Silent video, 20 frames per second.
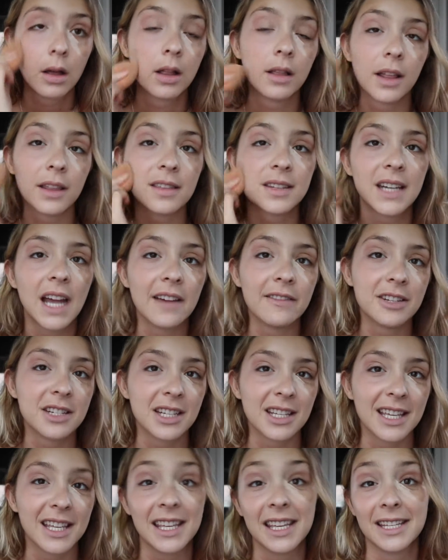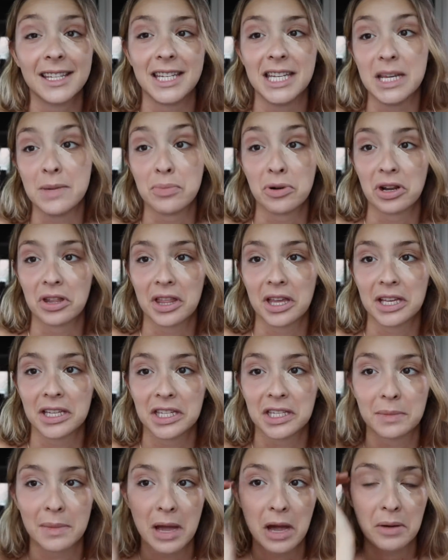let's dive into like deeper
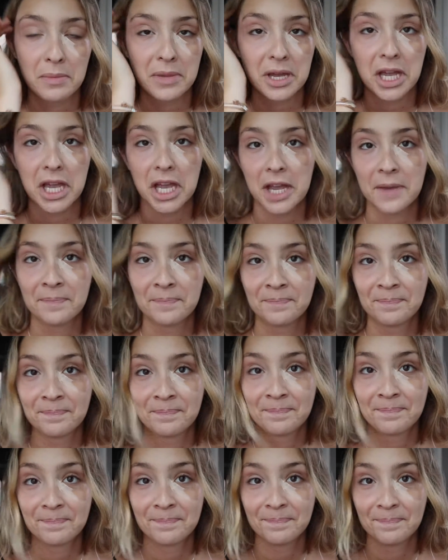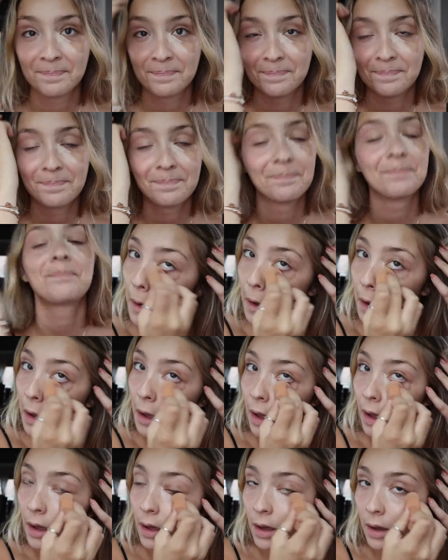things about me.
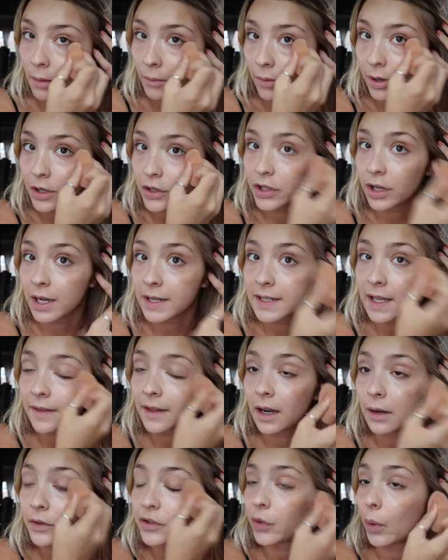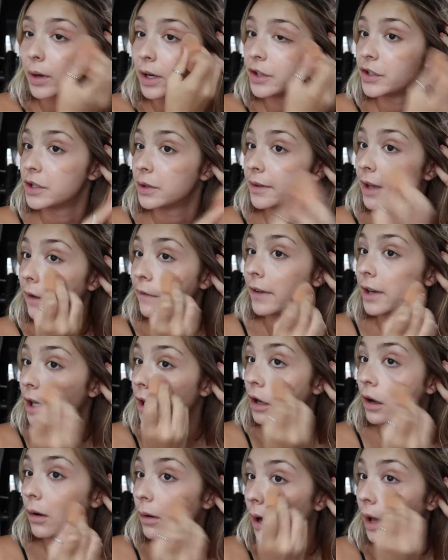Pretty sure I said that I was 22 in that
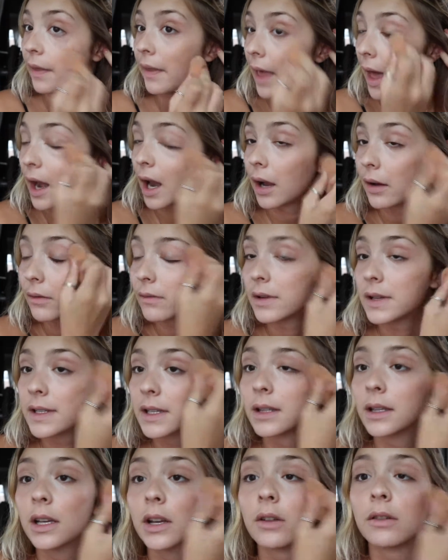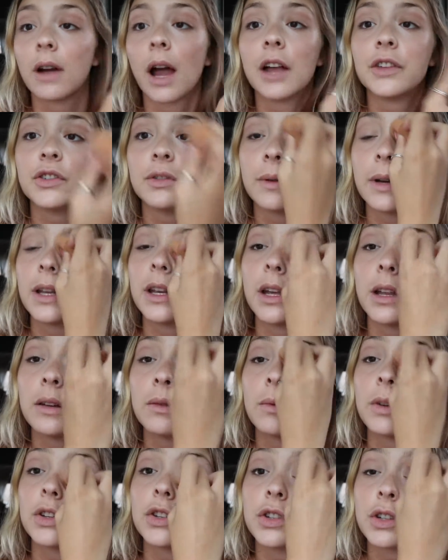video and that I recently
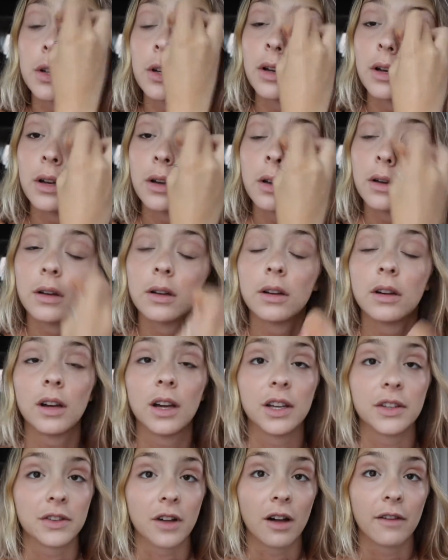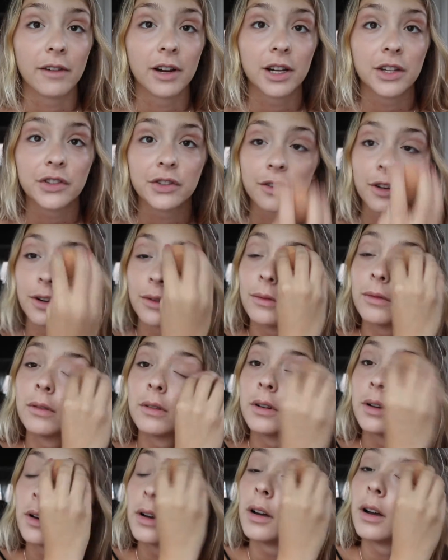graduated, which is all very true.
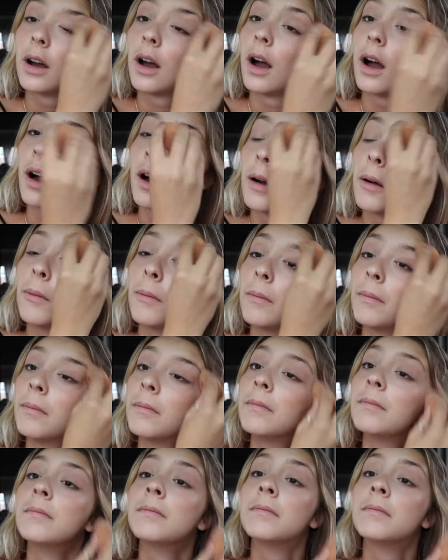And